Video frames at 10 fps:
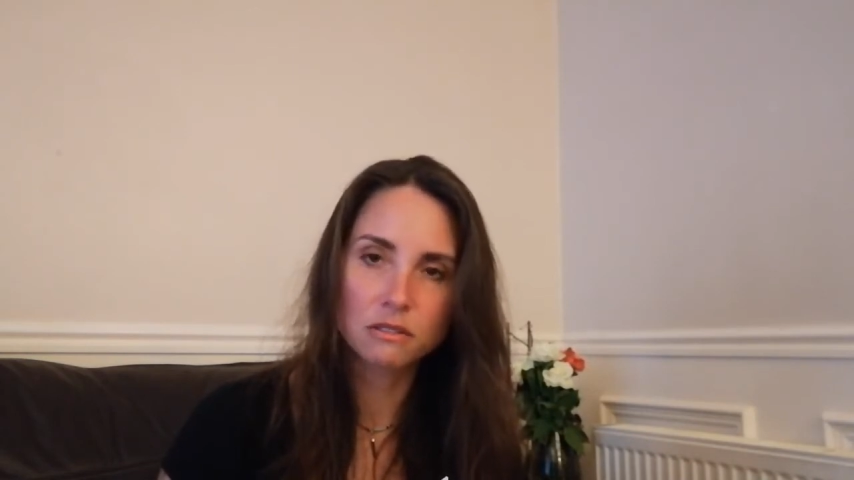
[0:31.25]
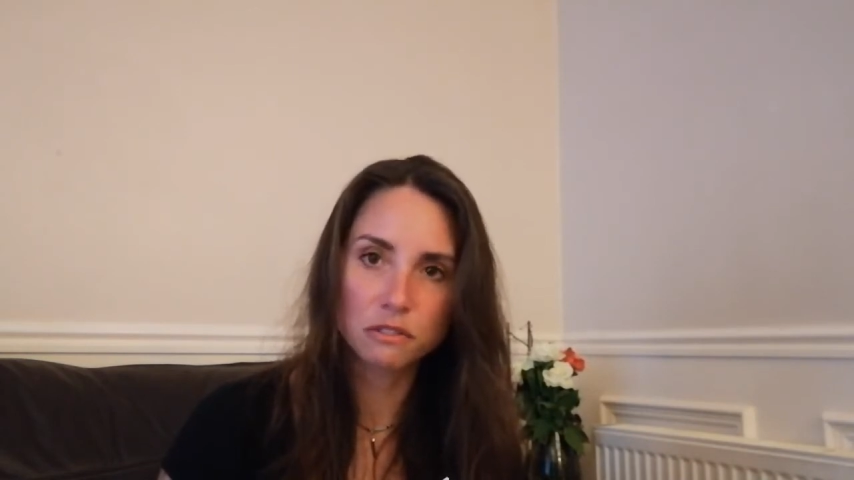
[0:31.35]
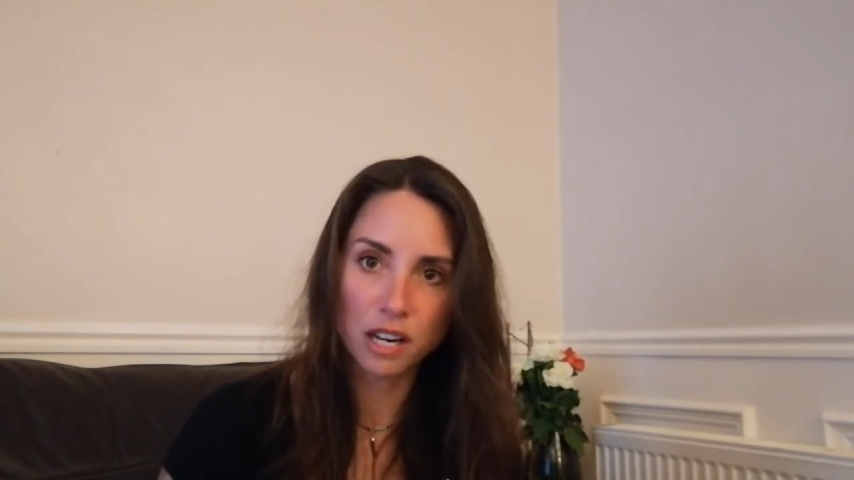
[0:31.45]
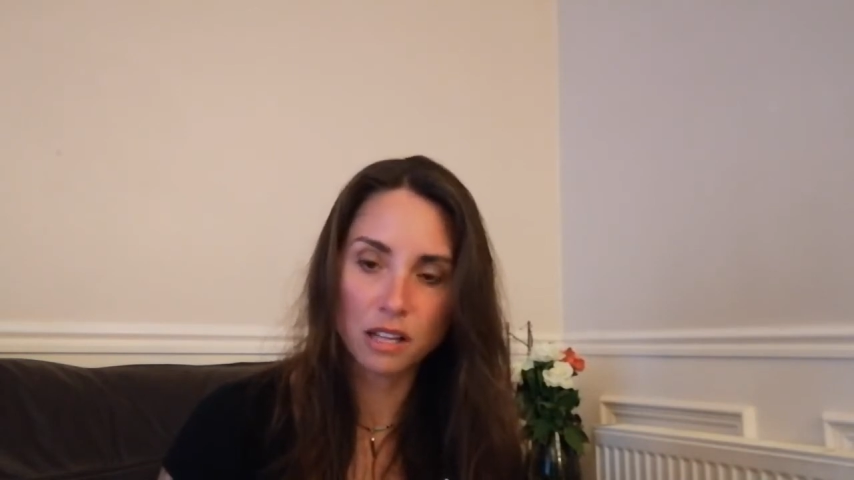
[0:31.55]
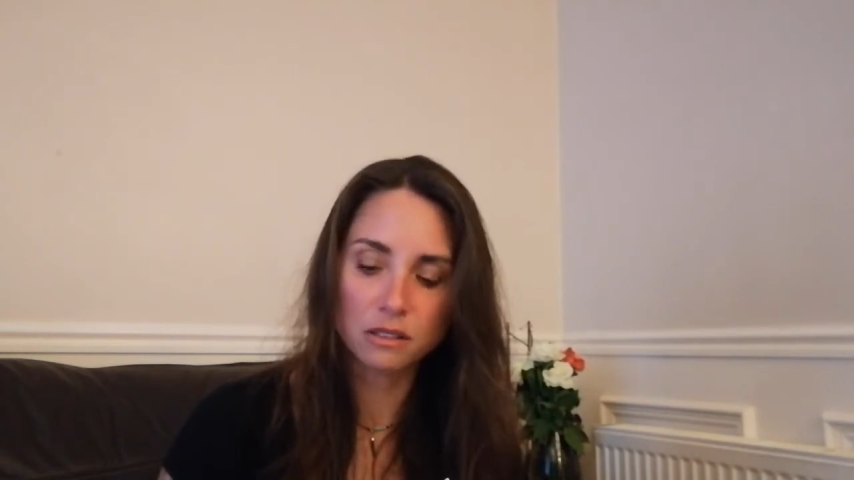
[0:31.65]

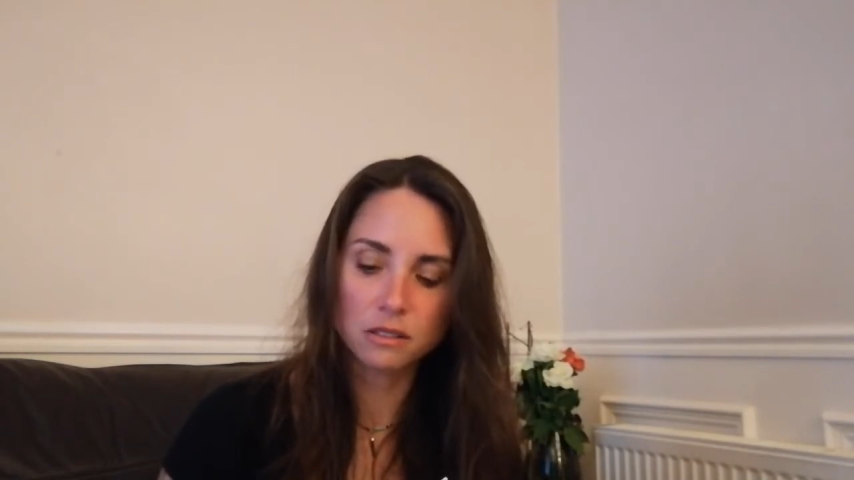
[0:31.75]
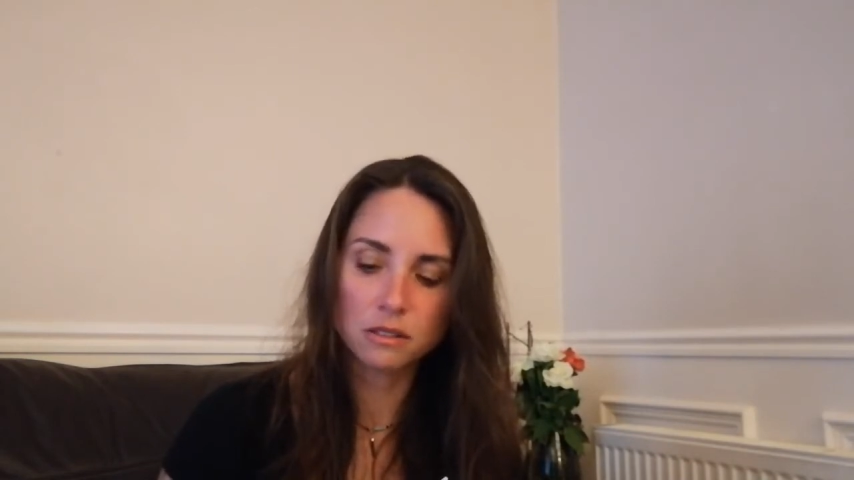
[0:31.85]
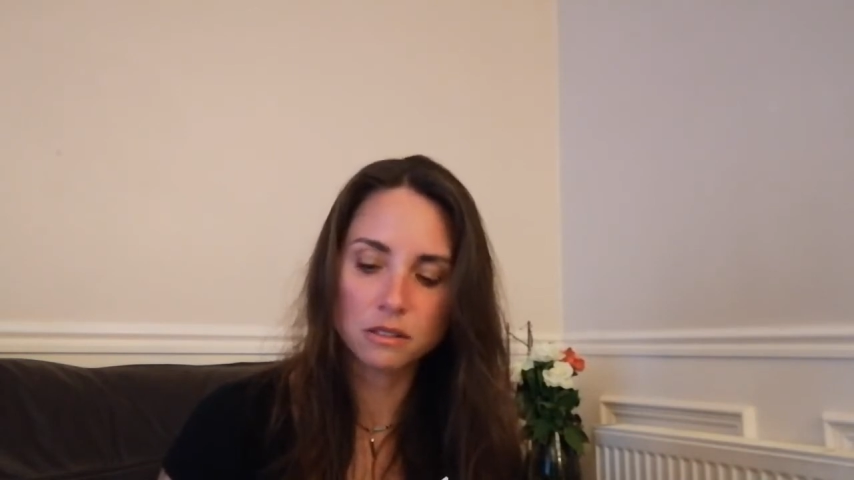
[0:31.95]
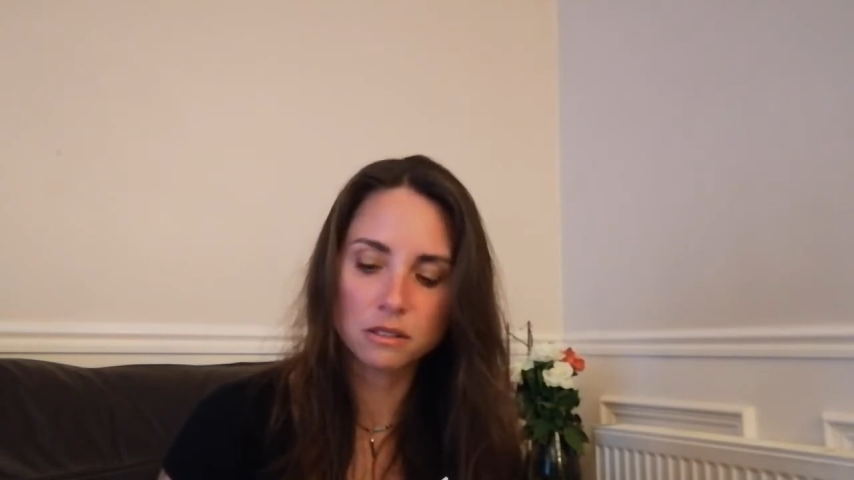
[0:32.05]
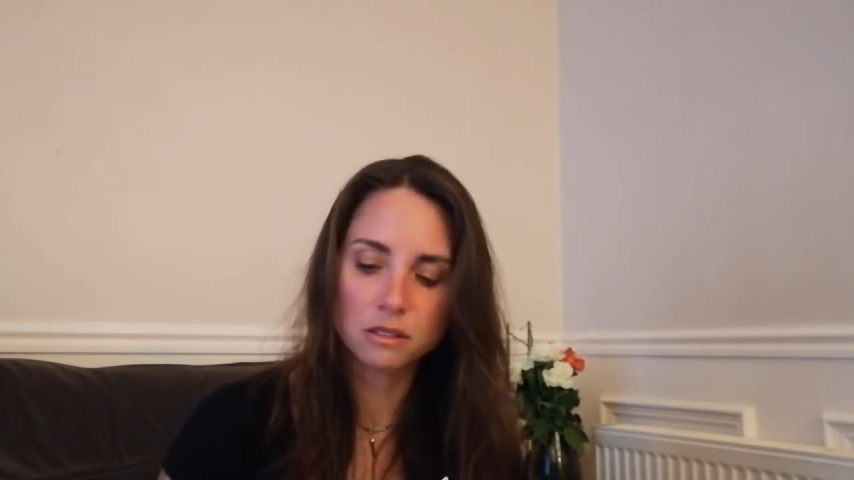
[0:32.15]
for ill,
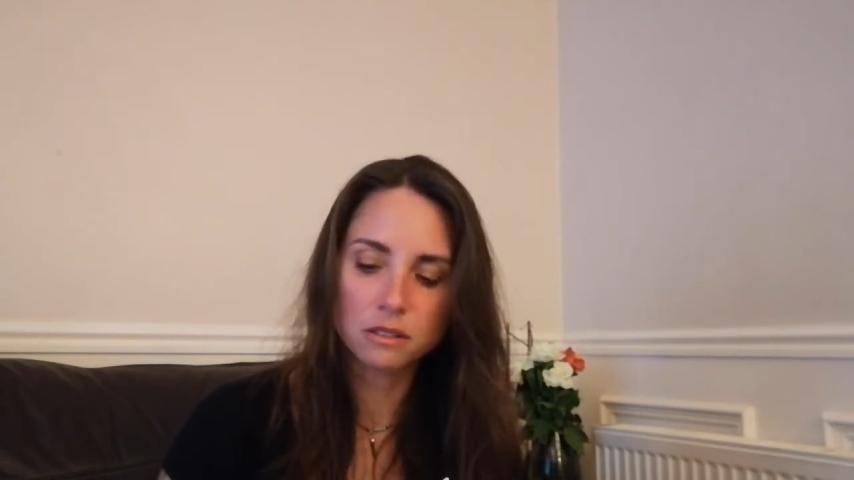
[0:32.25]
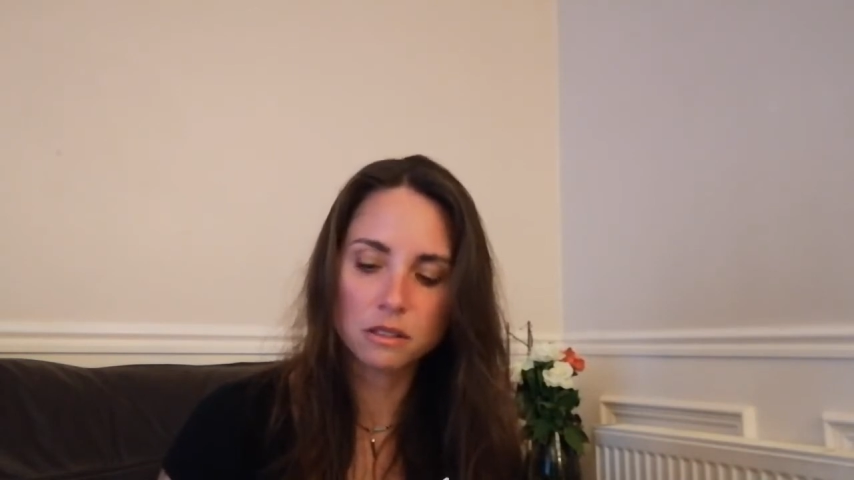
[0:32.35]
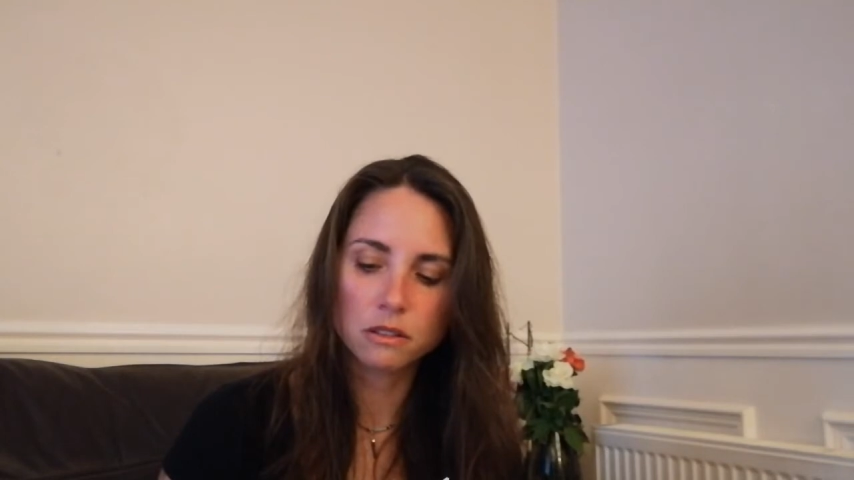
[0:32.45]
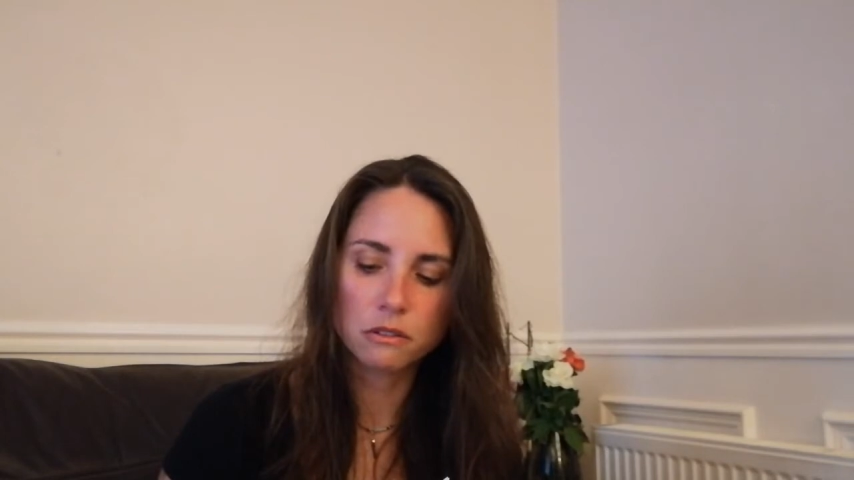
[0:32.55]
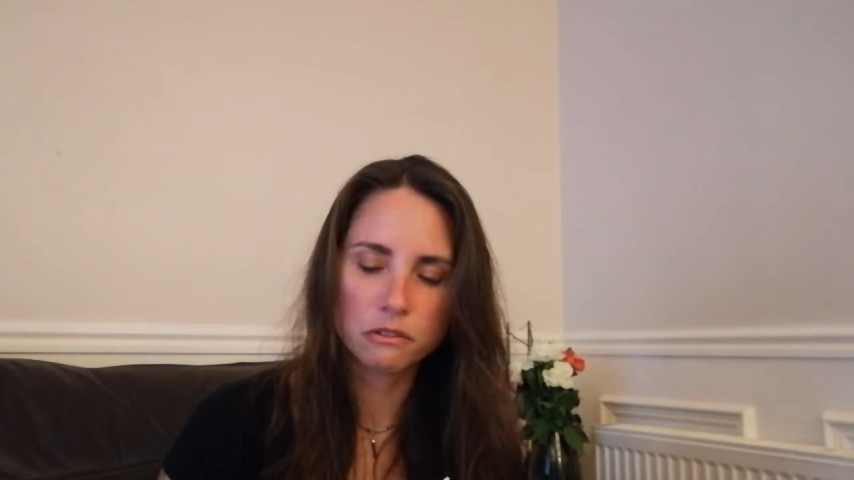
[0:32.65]

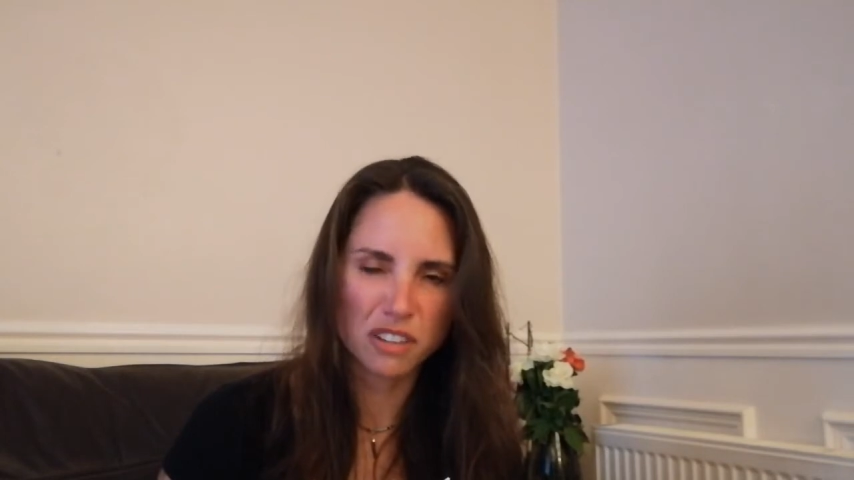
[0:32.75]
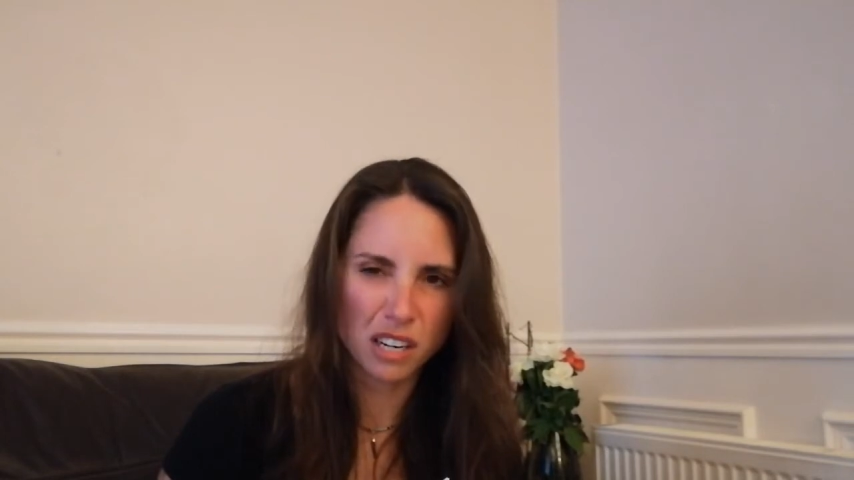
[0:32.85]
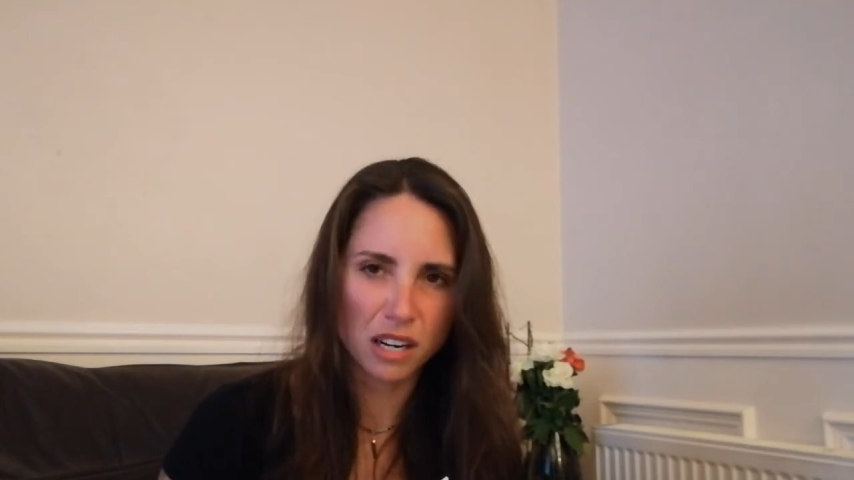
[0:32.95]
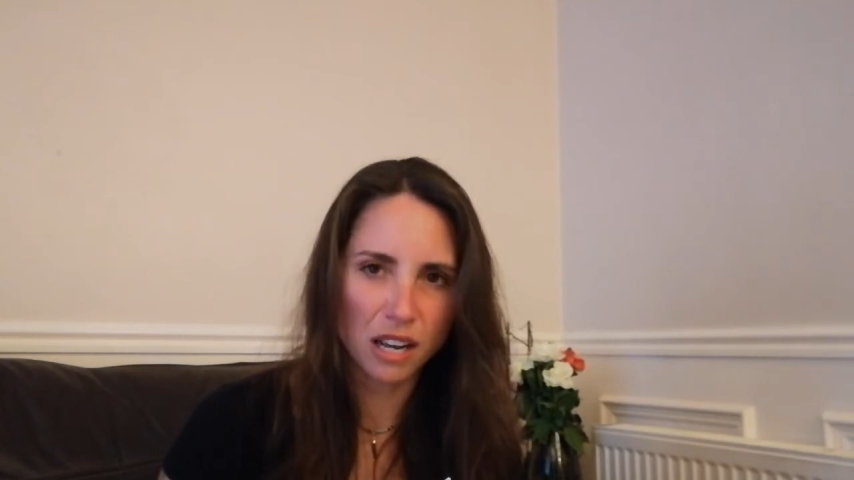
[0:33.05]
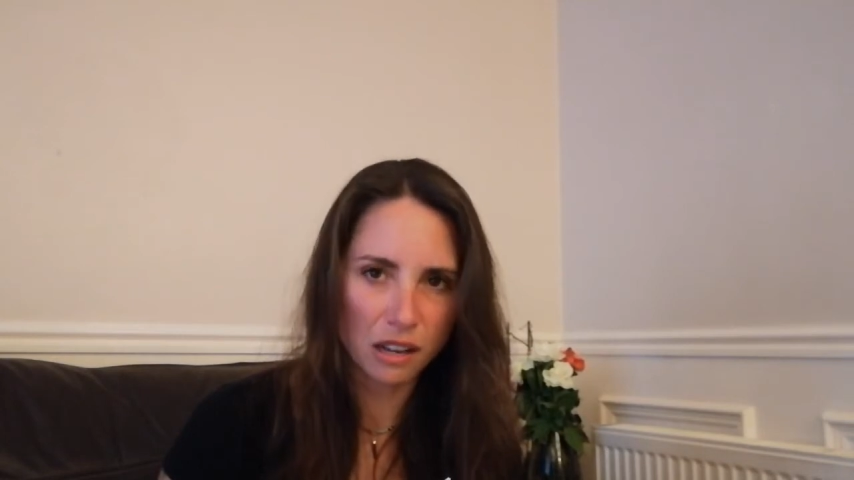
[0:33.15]

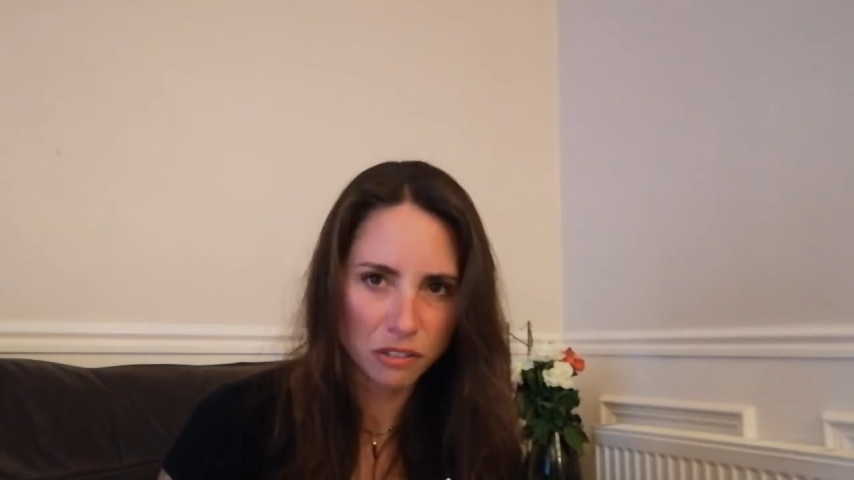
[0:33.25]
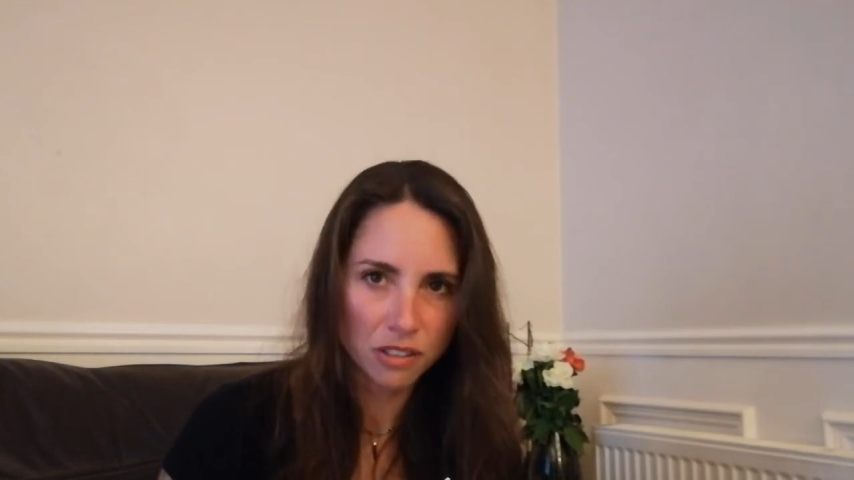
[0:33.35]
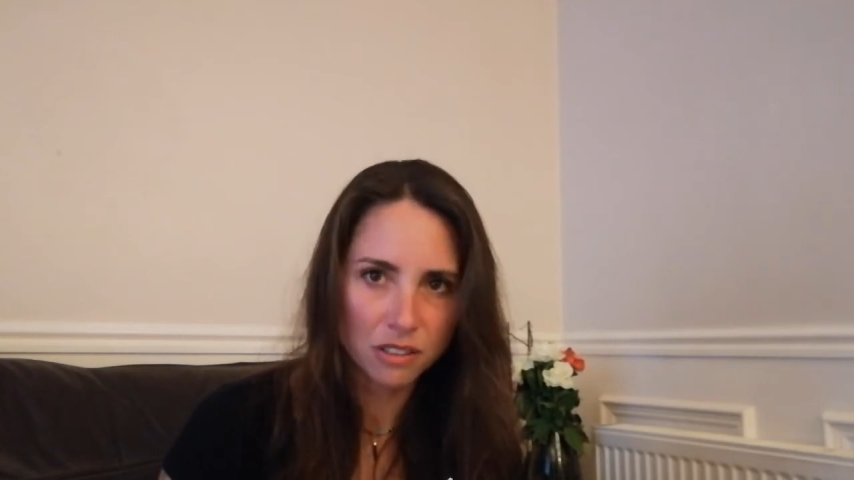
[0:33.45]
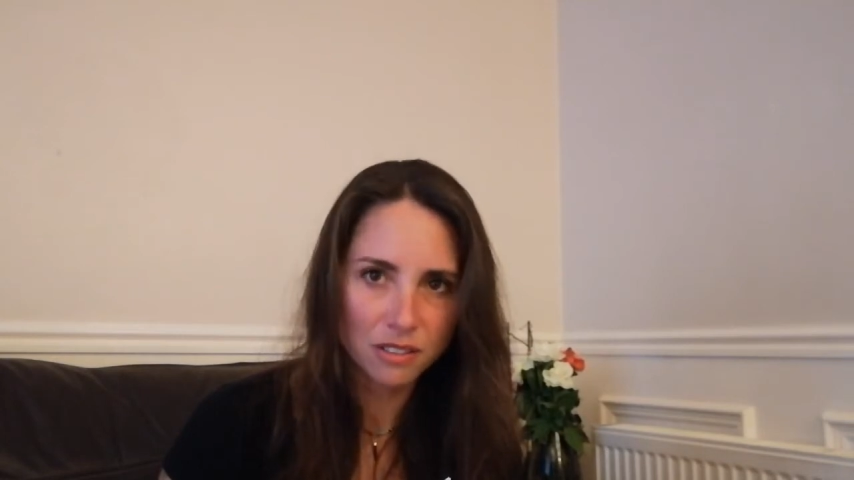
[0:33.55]
forever.